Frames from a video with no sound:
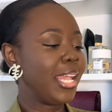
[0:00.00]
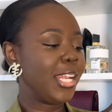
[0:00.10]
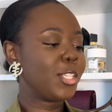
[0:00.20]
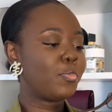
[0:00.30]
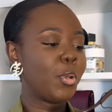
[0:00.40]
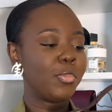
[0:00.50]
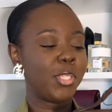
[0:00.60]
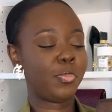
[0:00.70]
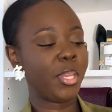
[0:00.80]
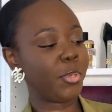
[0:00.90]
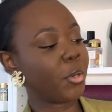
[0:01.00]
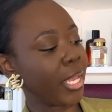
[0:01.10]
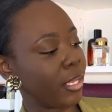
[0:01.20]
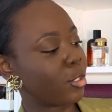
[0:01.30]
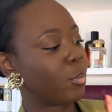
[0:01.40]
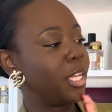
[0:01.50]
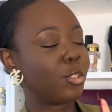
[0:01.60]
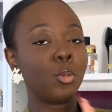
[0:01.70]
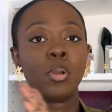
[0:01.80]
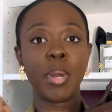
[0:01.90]
Let's pop this baby. Okay, so let's
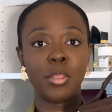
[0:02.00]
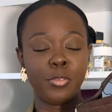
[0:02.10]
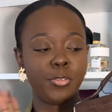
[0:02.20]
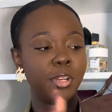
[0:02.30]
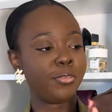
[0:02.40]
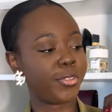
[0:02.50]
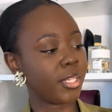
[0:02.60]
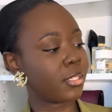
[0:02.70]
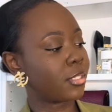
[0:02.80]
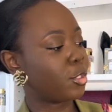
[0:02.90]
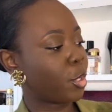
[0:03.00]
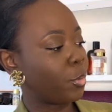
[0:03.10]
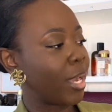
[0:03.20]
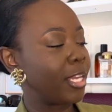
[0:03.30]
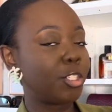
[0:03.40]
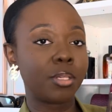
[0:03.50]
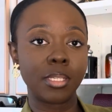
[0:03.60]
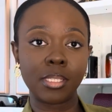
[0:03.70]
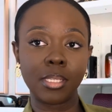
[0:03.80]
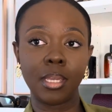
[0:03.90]
talk about the front first. So as you can
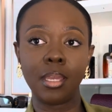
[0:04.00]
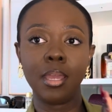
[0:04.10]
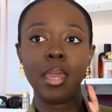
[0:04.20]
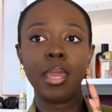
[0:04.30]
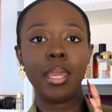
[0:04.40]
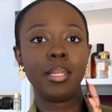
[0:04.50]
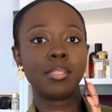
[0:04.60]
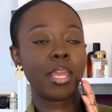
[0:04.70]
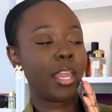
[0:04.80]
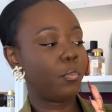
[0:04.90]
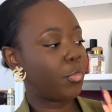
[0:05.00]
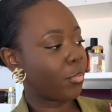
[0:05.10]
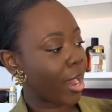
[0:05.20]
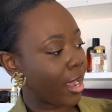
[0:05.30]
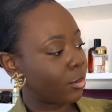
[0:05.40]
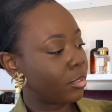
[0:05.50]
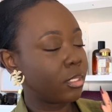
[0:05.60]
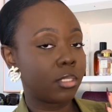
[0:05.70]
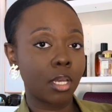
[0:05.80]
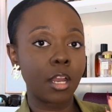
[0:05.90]
see, it's a
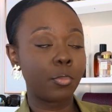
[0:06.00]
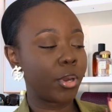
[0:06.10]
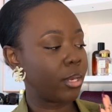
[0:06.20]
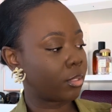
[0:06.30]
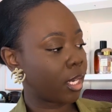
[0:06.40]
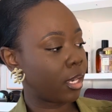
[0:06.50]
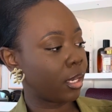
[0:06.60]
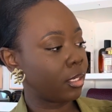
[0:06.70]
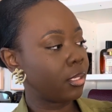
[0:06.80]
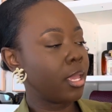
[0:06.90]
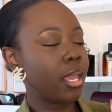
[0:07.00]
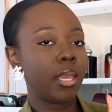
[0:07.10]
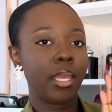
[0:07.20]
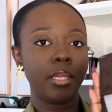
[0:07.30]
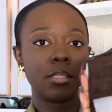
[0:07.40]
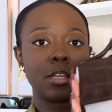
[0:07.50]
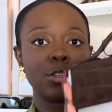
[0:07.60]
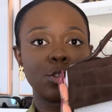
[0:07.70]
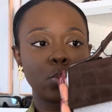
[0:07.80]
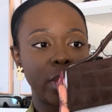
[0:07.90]
brown, dark brown color. It's a
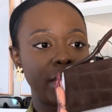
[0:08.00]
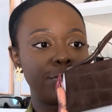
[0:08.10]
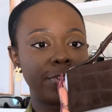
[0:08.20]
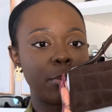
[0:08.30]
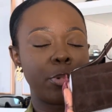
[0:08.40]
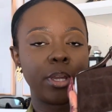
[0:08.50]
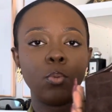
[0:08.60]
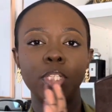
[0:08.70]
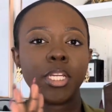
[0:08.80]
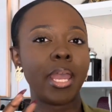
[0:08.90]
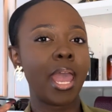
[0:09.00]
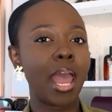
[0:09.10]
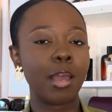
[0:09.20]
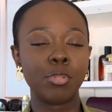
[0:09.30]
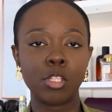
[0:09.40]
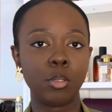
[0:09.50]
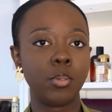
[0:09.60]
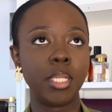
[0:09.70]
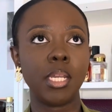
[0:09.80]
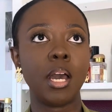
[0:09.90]
suede fabric, which I
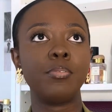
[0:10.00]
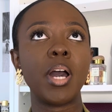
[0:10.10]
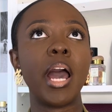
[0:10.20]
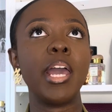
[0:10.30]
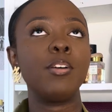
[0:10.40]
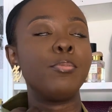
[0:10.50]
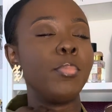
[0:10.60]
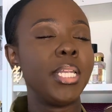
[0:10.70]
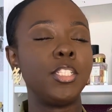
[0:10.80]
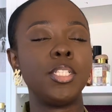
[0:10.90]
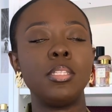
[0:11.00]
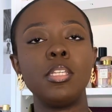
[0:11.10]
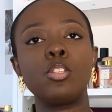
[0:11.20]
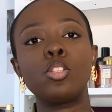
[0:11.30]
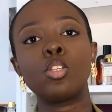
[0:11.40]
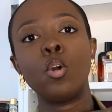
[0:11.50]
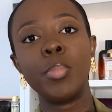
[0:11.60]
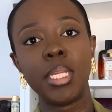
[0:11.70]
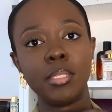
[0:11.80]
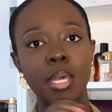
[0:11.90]
absolutely love. I have mentioned this so
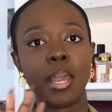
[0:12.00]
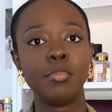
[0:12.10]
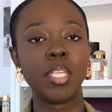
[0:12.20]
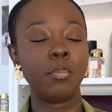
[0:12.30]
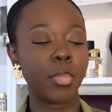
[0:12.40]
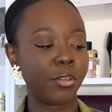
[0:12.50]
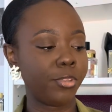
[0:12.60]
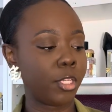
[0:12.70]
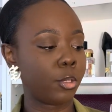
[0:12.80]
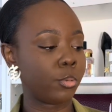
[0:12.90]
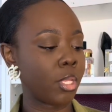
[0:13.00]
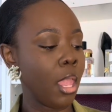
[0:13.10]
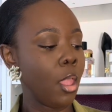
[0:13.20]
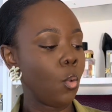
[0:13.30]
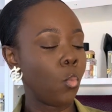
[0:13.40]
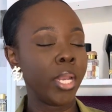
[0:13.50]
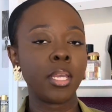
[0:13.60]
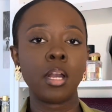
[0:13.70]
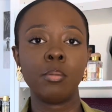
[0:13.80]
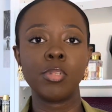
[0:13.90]
many times in my videos. When
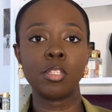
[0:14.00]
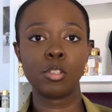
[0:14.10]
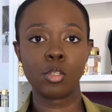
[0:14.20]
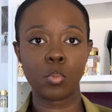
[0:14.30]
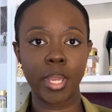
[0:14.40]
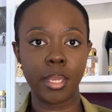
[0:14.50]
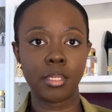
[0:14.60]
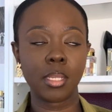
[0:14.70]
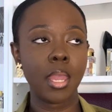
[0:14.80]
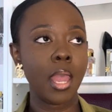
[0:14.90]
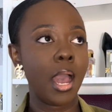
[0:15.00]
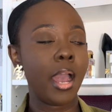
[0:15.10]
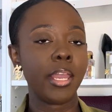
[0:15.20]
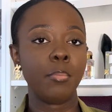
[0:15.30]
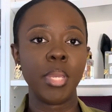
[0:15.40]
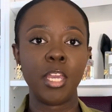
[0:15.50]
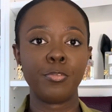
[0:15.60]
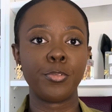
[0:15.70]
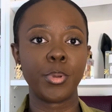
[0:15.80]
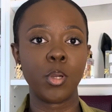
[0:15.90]
it comes to suede, I am here
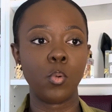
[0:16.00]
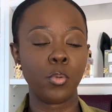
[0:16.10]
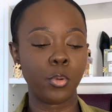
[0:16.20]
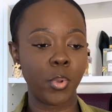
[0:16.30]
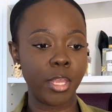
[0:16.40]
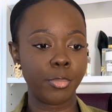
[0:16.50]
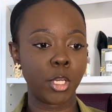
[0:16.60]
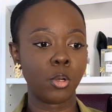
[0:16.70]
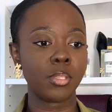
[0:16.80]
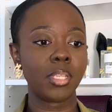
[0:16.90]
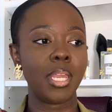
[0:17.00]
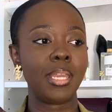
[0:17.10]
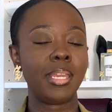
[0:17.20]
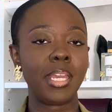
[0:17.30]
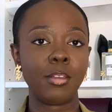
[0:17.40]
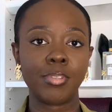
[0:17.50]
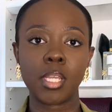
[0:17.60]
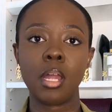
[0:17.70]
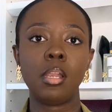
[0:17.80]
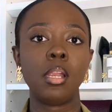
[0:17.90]
for it all the way because it gives
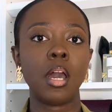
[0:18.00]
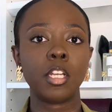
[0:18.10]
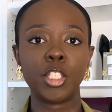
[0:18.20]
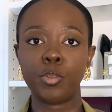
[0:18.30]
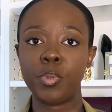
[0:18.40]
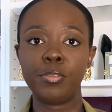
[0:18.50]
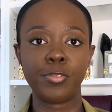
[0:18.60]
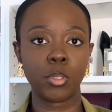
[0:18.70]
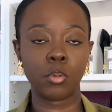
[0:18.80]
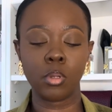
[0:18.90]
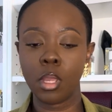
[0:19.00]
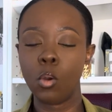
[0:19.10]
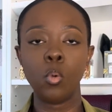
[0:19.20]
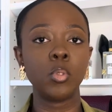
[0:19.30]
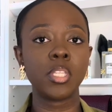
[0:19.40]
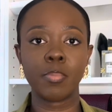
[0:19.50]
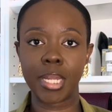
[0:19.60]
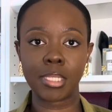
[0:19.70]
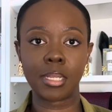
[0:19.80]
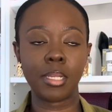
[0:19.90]
a luxury feel,
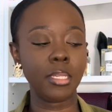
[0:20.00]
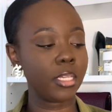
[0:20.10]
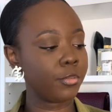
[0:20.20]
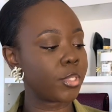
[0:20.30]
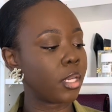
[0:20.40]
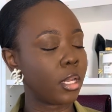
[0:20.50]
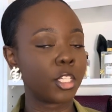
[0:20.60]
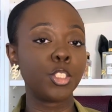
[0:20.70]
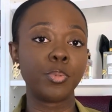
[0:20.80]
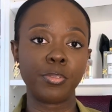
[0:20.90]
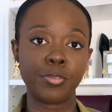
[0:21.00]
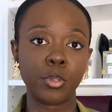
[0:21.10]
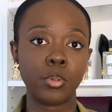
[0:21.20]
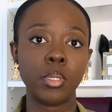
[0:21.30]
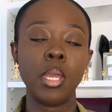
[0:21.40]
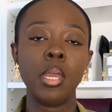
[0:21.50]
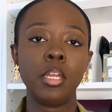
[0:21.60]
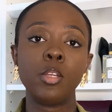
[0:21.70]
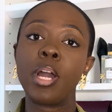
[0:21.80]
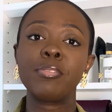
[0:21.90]
automatically gives a luxury feel.
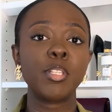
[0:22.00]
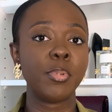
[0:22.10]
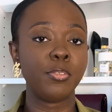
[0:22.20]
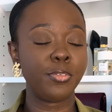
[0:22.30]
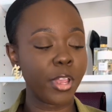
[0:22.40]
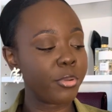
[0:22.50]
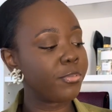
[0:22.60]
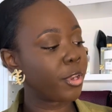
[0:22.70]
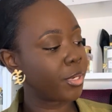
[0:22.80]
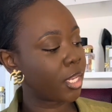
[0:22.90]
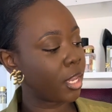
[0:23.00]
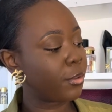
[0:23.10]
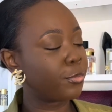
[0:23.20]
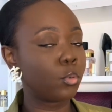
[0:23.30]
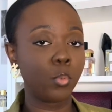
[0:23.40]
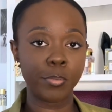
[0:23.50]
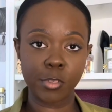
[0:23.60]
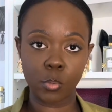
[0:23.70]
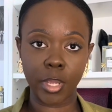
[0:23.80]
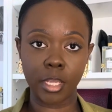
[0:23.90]
You have to be very, very careful with
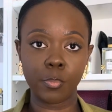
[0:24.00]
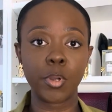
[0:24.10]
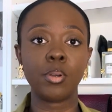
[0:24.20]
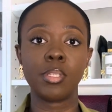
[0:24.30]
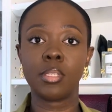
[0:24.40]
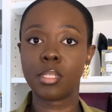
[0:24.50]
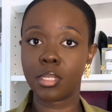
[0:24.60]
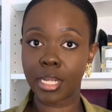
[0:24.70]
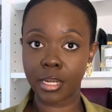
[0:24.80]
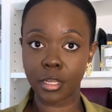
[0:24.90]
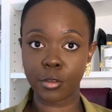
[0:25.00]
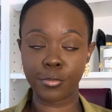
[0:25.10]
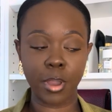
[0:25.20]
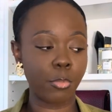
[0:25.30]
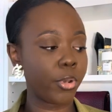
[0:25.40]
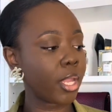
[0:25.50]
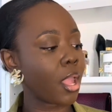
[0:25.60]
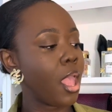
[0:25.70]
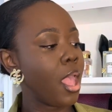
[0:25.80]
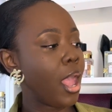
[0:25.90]
suede because it's a delicate fabric.
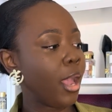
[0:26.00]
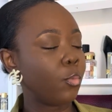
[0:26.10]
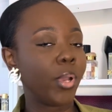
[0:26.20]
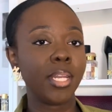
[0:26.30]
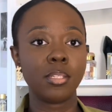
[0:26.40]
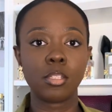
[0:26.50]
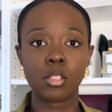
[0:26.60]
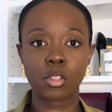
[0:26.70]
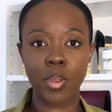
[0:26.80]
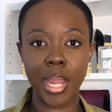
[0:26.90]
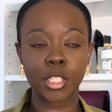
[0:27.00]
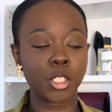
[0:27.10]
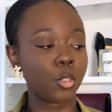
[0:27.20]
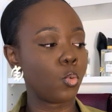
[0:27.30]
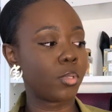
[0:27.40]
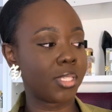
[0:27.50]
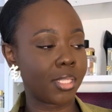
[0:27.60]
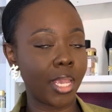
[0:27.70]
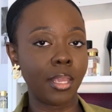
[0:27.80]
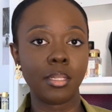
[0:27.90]
And when it's scratched or
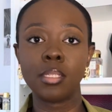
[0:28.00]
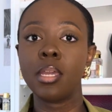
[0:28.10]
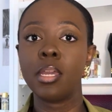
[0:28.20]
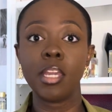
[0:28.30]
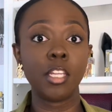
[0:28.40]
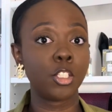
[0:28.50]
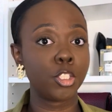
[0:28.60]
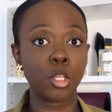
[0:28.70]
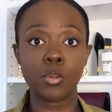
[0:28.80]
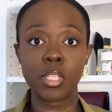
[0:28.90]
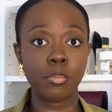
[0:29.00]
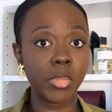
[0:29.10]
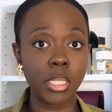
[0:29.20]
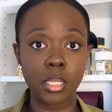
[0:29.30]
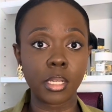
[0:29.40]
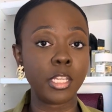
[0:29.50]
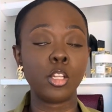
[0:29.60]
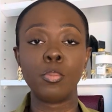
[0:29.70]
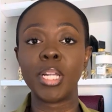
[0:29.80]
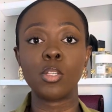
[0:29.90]
stained, it shows immediately,
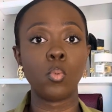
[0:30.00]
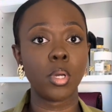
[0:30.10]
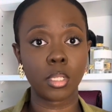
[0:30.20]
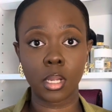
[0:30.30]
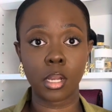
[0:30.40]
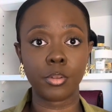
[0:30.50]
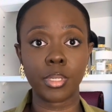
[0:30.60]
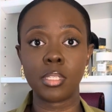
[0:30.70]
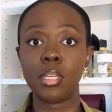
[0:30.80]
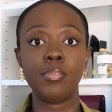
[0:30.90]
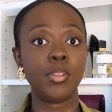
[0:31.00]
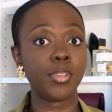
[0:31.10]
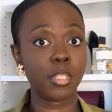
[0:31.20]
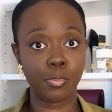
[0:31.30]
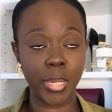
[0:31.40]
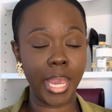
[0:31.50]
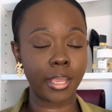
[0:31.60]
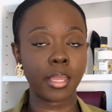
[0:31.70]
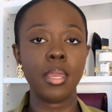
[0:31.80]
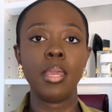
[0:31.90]
no matter what the color is. Even if it's black,
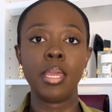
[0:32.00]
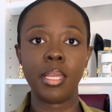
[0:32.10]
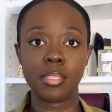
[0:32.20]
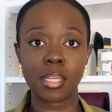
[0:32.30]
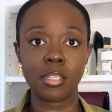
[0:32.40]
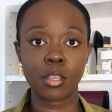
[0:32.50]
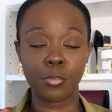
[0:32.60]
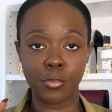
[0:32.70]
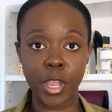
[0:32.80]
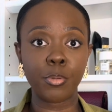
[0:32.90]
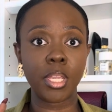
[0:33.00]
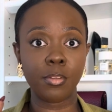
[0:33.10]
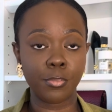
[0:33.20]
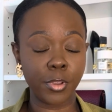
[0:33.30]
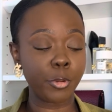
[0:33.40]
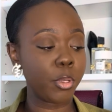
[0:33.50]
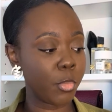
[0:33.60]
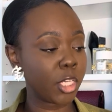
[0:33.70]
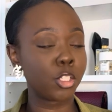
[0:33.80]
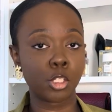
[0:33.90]
it is very, very
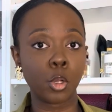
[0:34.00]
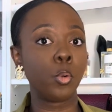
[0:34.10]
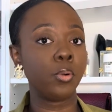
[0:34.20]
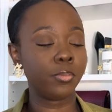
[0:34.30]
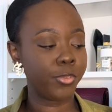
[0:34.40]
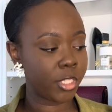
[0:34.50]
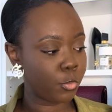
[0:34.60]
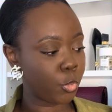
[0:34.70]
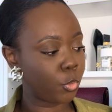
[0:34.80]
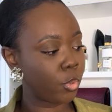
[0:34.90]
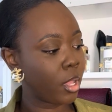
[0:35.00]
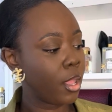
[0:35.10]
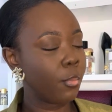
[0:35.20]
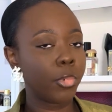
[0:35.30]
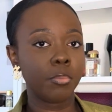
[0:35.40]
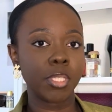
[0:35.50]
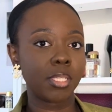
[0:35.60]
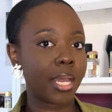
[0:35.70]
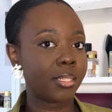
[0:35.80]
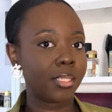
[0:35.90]
much so visible. But
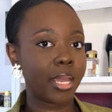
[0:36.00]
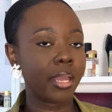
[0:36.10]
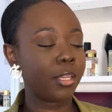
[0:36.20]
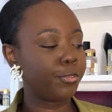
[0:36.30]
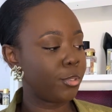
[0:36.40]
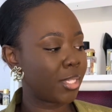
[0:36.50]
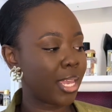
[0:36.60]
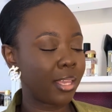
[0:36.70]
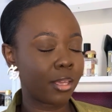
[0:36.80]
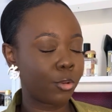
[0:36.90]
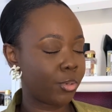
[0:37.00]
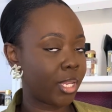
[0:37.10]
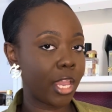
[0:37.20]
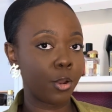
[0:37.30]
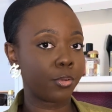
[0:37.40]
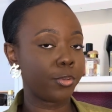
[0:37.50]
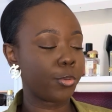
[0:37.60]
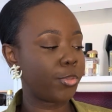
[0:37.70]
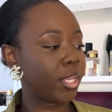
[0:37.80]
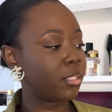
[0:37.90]
besides that, if you take good care of your
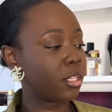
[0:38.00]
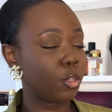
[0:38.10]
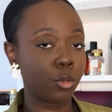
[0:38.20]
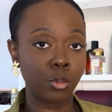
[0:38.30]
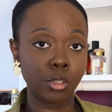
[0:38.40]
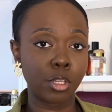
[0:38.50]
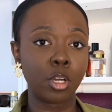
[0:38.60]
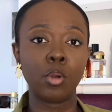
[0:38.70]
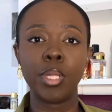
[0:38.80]
things, then you're good to go.